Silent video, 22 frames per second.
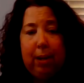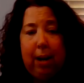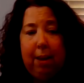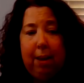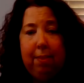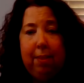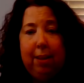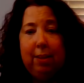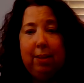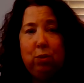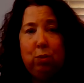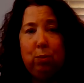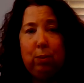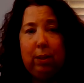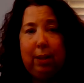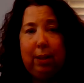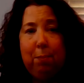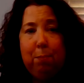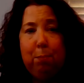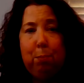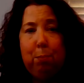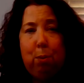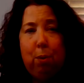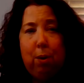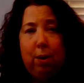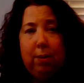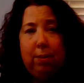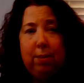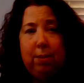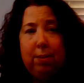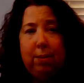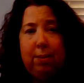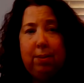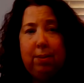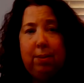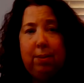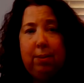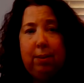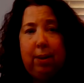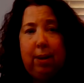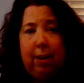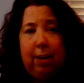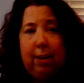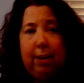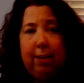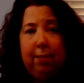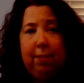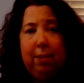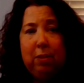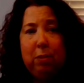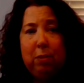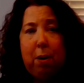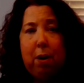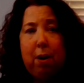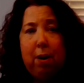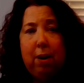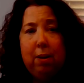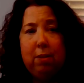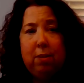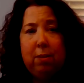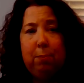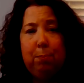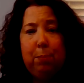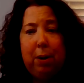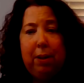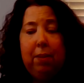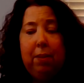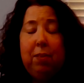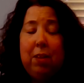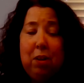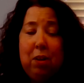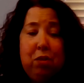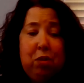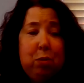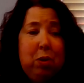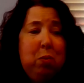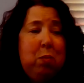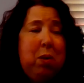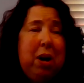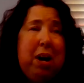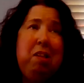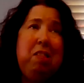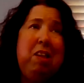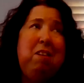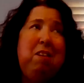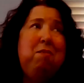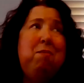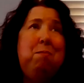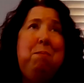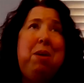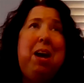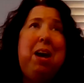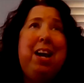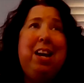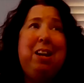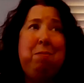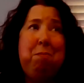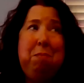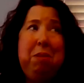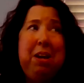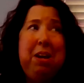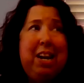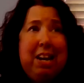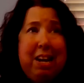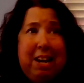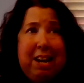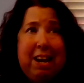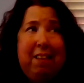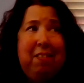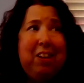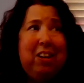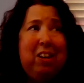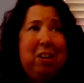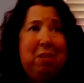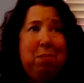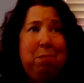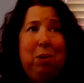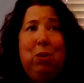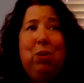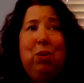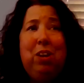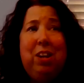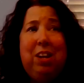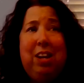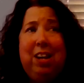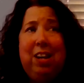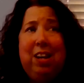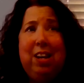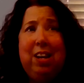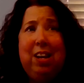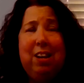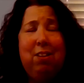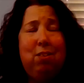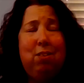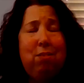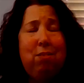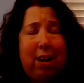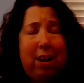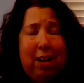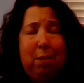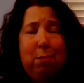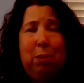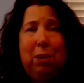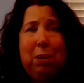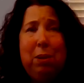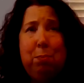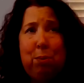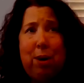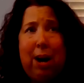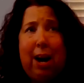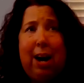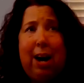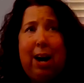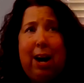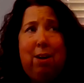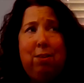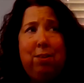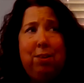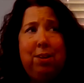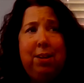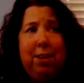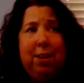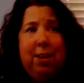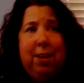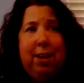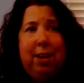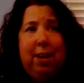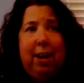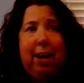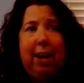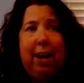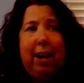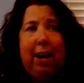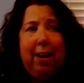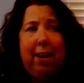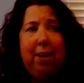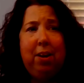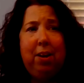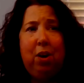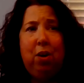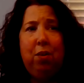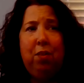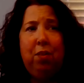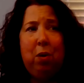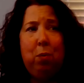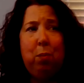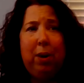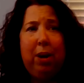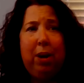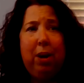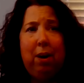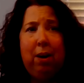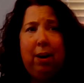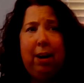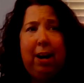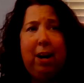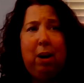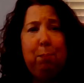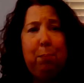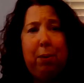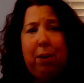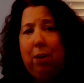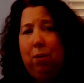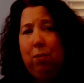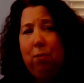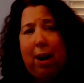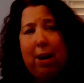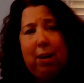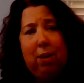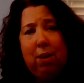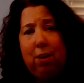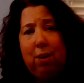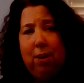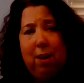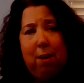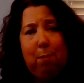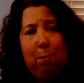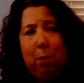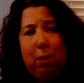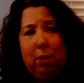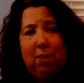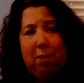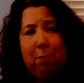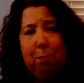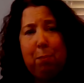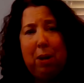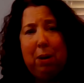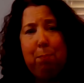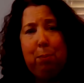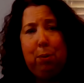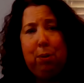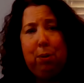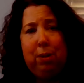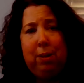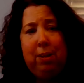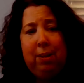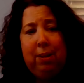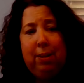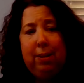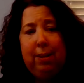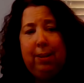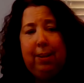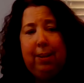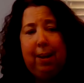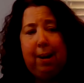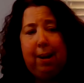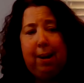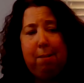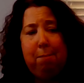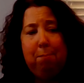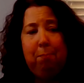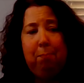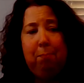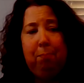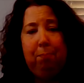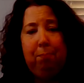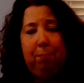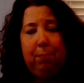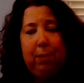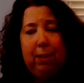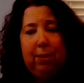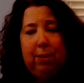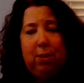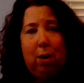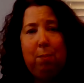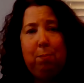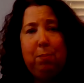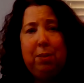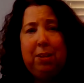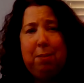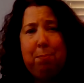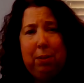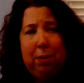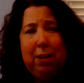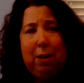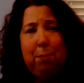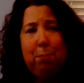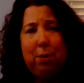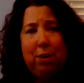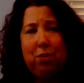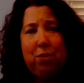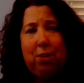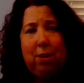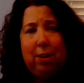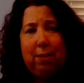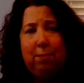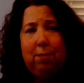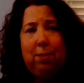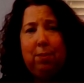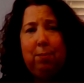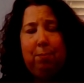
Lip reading: I think is really important in this part. But they're doing well. They've made me and the community incredibly proud. And I know that we are helping record numbers of people. So I'm deeply appreciative.